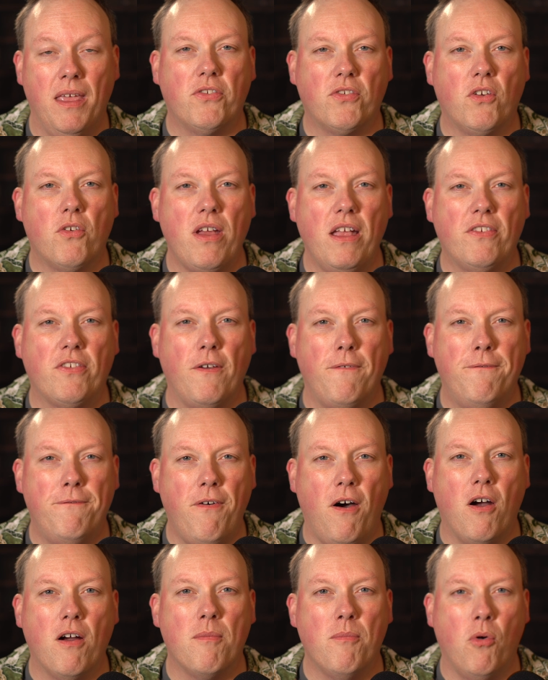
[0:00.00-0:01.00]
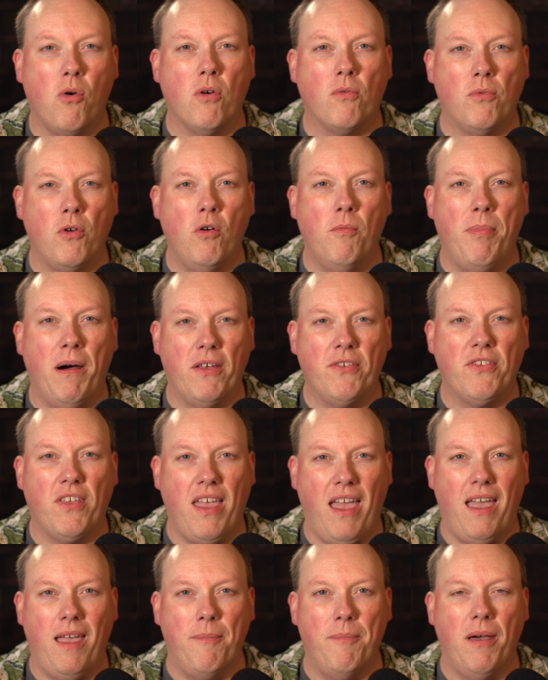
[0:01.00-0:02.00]
This creates a far more
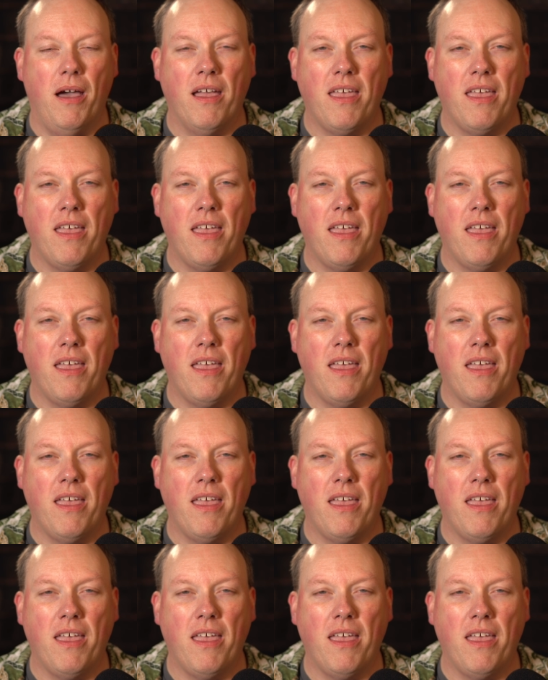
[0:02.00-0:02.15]
robust game,